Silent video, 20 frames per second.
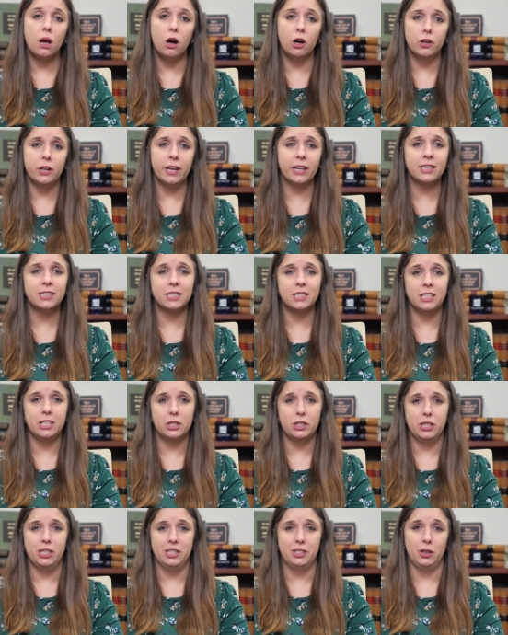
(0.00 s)
Our next
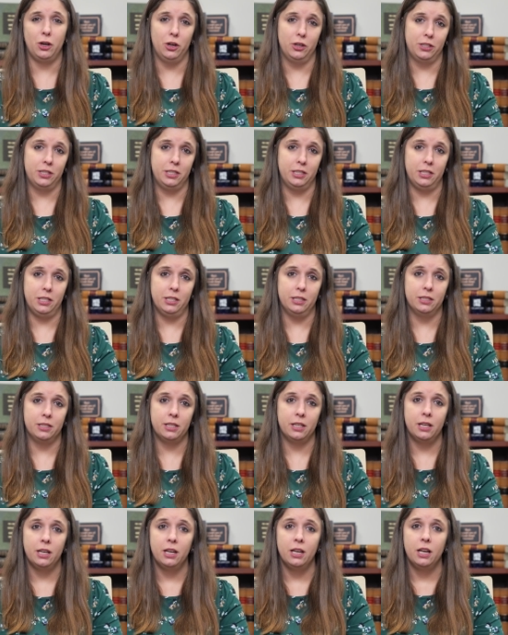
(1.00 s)
condition is heart
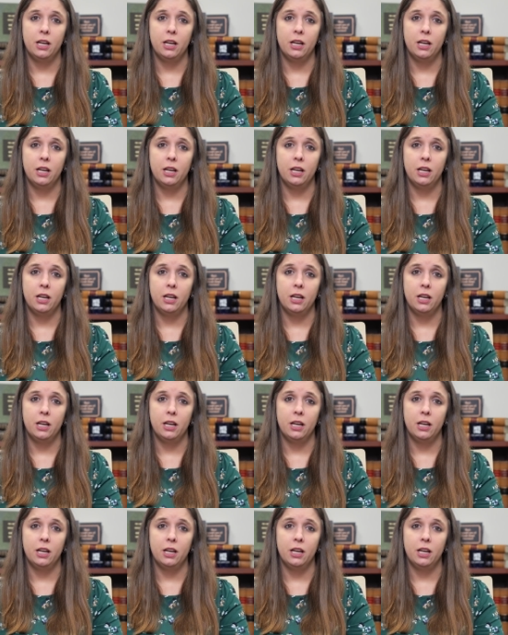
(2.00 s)
disease.